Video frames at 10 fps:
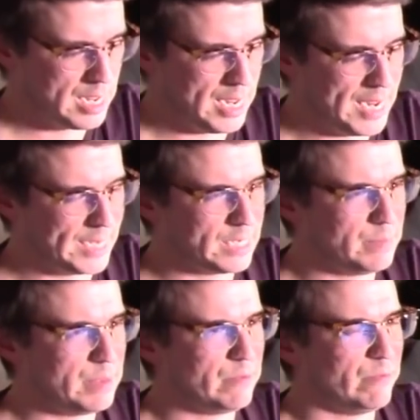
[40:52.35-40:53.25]
It
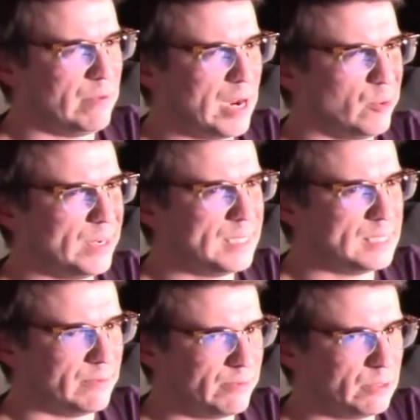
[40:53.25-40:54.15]
can be very
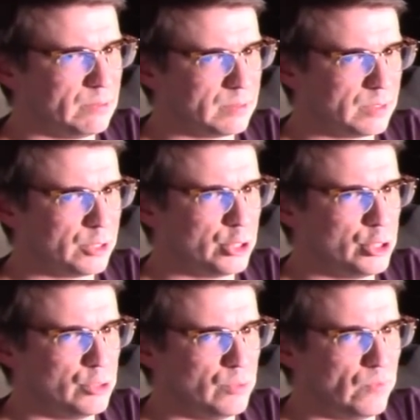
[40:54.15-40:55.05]
difficult
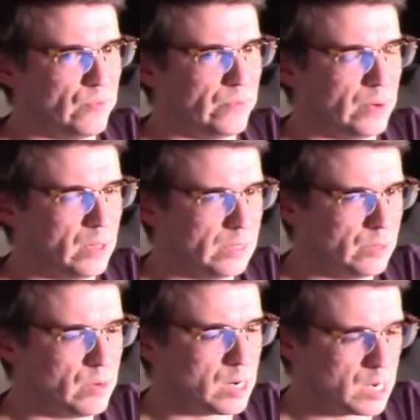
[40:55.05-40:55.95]
to
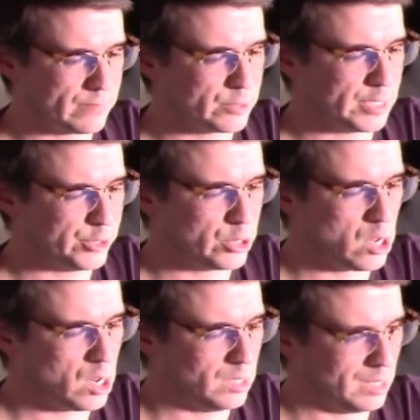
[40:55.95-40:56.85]
follow a conversation
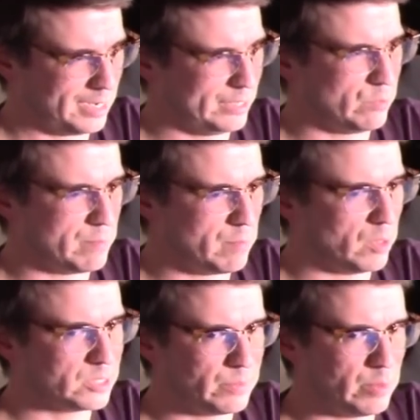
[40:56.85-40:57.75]
online when
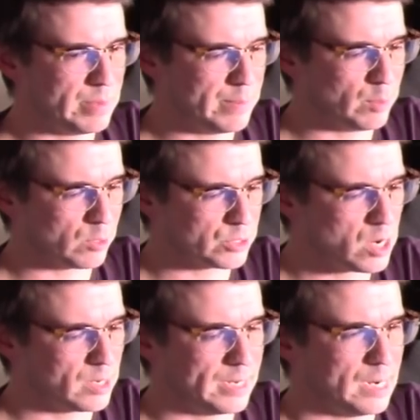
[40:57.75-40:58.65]
multiple people are
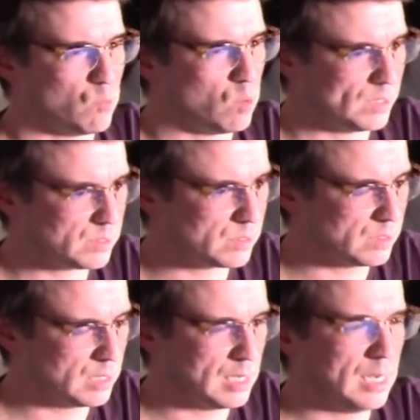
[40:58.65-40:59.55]
talking at once.
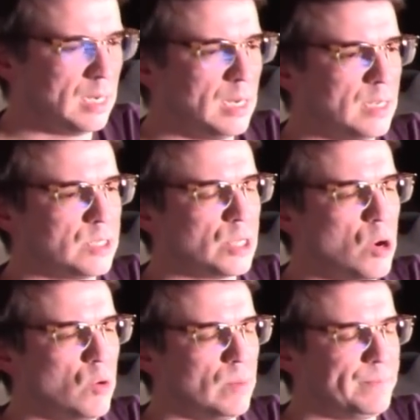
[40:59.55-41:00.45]

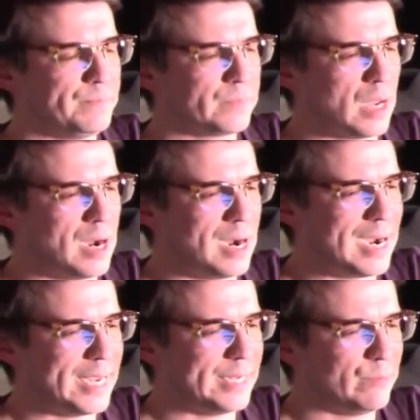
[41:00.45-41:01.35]
So
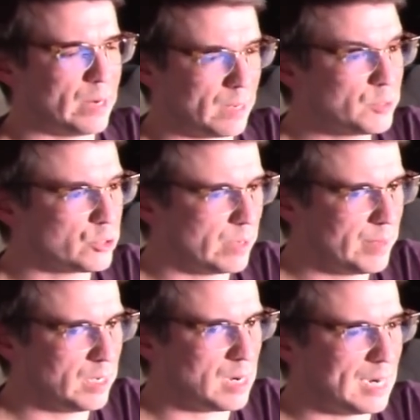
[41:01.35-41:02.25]
when I'm
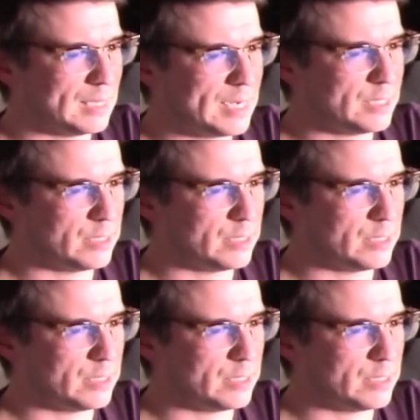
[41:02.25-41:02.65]
streaming, I like to